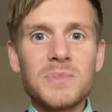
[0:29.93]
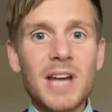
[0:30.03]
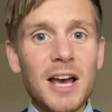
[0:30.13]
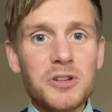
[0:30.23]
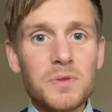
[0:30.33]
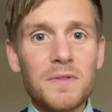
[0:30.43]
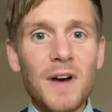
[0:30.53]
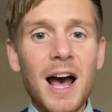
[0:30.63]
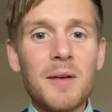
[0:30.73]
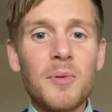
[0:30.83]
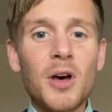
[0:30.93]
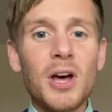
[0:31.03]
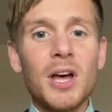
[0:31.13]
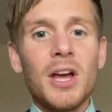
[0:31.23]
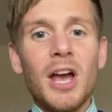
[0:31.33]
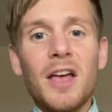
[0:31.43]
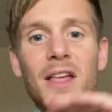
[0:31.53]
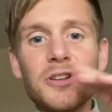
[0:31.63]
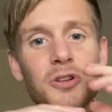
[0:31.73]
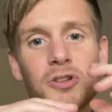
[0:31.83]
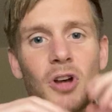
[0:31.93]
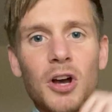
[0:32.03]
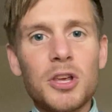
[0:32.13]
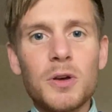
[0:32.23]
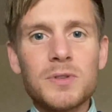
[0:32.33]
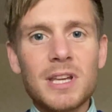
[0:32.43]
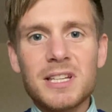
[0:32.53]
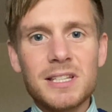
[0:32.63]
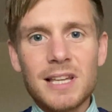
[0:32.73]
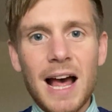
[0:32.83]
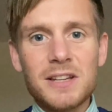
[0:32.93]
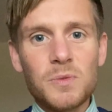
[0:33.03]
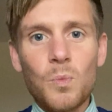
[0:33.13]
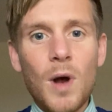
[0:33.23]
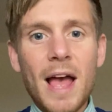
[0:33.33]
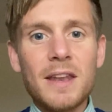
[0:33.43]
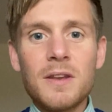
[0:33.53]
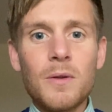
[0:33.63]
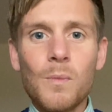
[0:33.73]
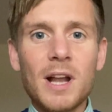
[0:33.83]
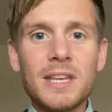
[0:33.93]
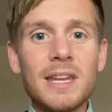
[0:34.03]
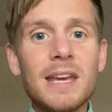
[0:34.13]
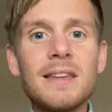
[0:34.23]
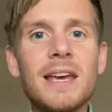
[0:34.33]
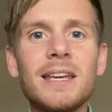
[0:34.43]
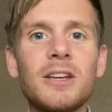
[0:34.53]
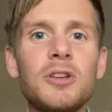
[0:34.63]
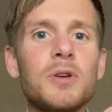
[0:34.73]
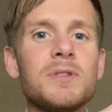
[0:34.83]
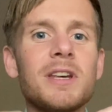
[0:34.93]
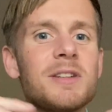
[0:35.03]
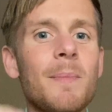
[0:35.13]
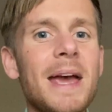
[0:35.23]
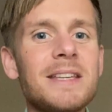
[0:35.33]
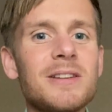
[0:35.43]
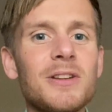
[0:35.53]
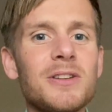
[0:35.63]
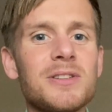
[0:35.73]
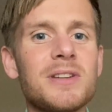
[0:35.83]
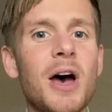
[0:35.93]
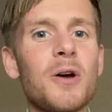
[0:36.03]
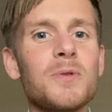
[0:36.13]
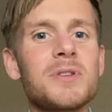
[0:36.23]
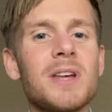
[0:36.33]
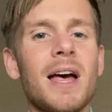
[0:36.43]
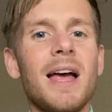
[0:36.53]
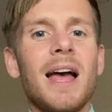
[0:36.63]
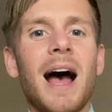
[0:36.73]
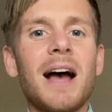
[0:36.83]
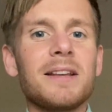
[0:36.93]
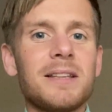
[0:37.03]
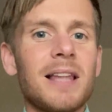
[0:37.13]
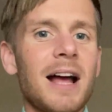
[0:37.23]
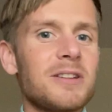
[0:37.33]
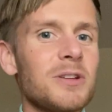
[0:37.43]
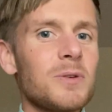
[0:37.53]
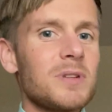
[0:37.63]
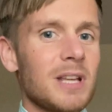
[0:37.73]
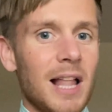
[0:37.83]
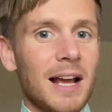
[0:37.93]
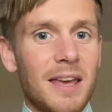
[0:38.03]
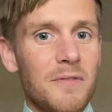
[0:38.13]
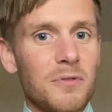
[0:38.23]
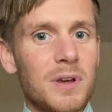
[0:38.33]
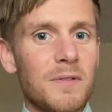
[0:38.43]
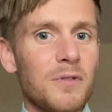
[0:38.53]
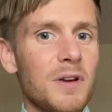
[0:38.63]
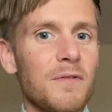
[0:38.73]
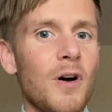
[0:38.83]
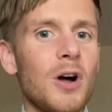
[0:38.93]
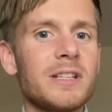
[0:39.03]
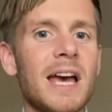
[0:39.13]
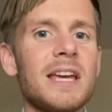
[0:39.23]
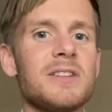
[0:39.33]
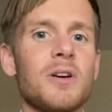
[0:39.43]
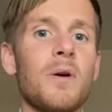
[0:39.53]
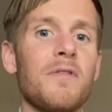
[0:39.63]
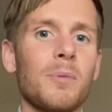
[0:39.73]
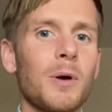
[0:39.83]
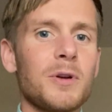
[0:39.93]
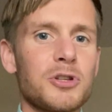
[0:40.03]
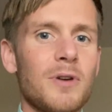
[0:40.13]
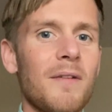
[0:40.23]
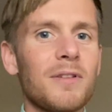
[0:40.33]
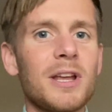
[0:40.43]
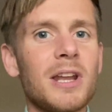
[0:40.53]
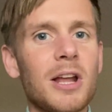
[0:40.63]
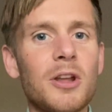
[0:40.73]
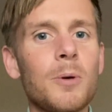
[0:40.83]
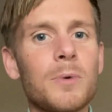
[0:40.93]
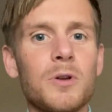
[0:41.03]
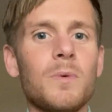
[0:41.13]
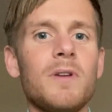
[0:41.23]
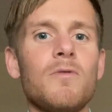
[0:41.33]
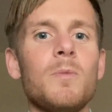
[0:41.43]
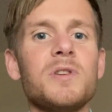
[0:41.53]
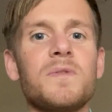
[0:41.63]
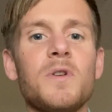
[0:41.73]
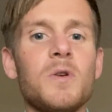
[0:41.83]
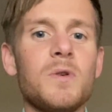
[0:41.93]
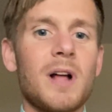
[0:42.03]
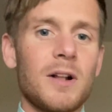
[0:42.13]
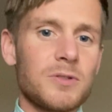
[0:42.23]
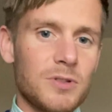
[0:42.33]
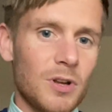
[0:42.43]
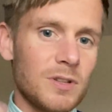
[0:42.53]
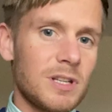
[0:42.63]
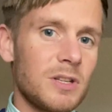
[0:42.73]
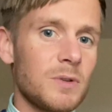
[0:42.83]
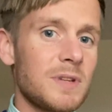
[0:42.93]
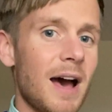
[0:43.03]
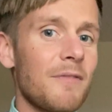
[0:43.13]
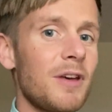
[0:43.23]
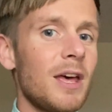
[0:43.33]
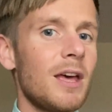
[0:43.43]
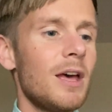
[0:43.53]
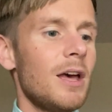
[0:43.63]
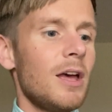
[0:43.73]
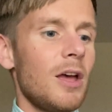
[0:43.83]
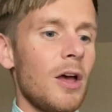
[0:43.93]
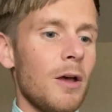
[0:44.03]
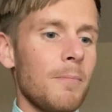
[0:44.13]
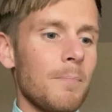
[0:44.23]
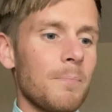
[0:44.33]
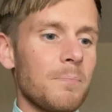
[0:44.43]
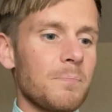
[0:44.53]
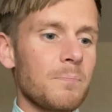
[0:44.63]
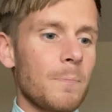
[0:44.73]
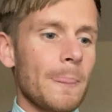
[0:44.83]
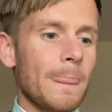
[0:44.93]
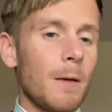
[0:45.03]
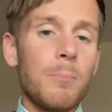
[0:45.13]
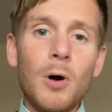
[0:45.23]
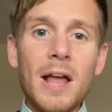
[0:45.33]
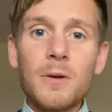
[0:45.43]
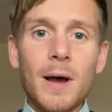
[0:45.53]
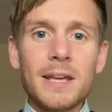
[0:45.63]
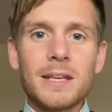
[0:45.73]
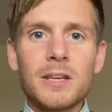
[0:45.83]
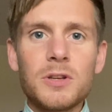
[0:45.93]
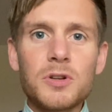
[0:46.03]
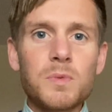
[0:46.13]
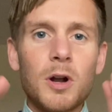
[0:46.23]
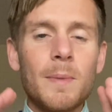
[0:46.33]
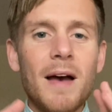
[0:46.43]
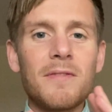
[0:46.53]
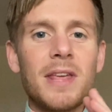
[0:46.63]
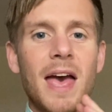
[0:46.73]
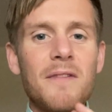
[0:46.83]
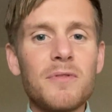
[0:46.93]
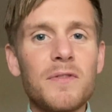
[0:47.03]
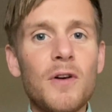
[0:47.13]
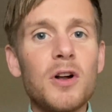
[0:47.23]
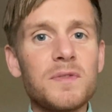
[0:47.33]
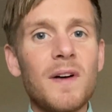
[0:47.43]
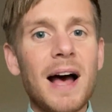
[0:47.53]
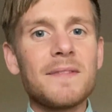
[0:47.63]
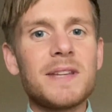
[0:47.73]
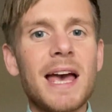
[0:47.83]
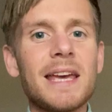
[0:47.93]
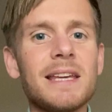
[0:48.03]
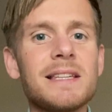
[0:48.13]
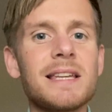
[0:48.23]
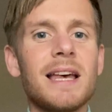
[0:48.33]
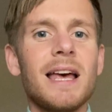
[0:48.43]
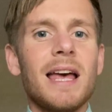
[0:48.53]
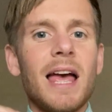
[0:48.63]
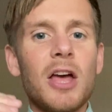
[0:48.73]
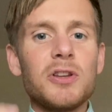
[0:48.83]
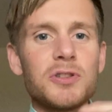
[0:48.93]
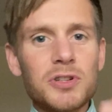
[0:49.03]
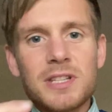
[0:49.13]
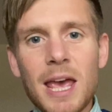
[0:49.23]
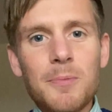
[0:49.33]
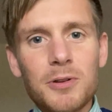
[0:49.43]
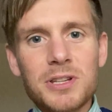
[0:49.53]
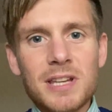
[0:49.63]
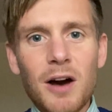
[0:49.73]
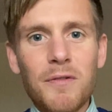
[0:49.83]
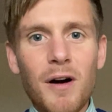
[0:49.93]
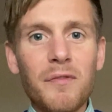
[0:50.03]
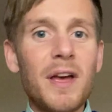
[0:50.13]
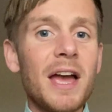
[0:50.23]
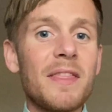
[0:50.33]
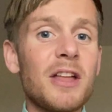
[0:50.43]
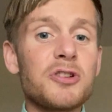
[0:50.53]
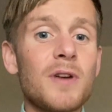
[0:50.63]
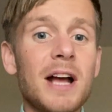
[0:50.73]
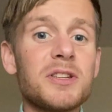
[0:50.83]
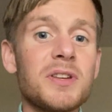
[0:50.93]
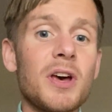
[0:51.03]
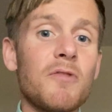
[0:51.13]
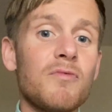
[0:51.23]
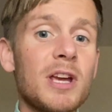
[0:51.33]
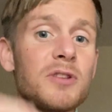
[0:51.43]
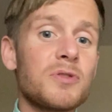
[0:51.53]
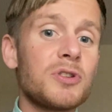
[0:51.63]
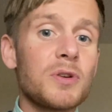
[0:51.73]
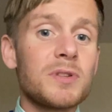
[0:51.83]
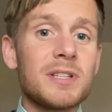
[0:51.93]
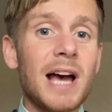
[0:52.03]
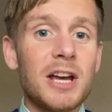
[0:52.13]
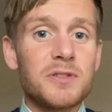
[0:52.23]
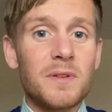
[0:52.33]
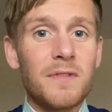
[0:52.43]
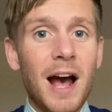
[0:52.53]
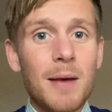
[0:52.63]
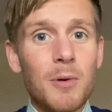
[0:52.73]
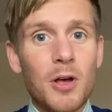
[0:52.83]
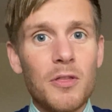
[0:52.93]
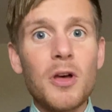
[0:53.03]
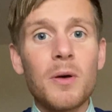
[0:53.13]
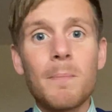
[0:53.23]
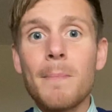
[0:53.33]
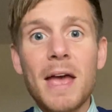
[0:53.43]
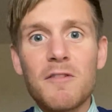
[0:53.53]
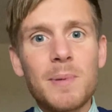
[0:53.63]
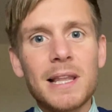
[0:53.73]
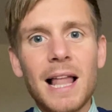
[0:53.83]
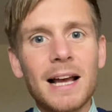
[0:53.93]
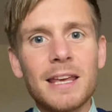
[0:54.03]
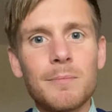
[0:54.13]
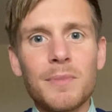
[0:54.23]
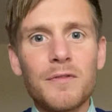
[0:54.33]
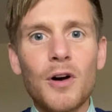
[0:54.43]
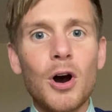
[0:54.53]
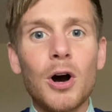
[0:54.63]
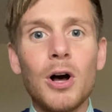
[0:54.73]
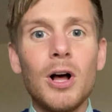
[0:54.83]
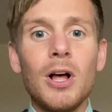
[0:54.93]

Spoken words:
dietary fibre, and then just sort of use this as and when you need it. You can use it as a maintenance dose. I like to use it like every 3 or 4 days, or if I'm going travelling and I know I'm going to eat rubbish food, I'll just continue to have it. But anyway, you just want to be having it every 4 to 5 days and just tapering yourself off it, and then trying to reintroduce the dietary fibre that may have been lacking before,